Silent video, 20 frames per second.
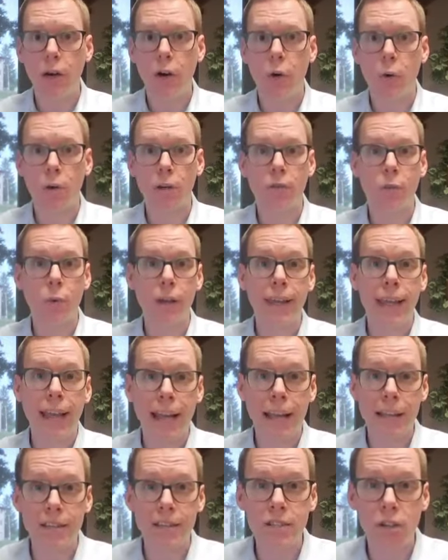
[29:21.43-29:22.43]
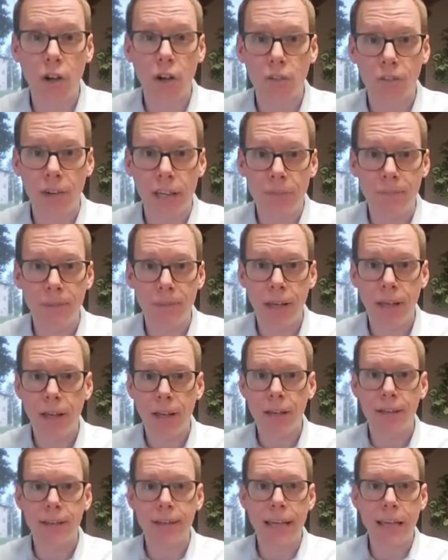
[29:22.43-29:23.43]
or if we can't solve it,
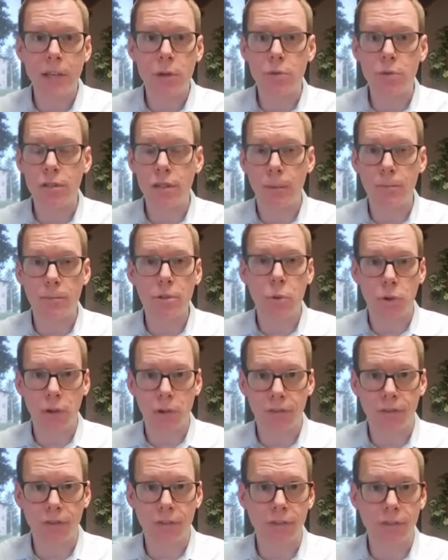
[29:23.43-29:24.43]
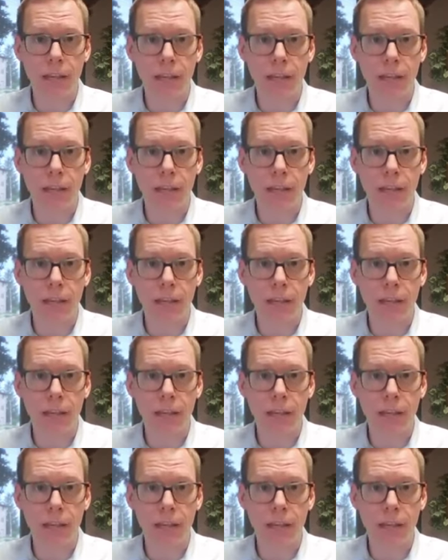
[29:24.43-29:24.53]
get you some sort of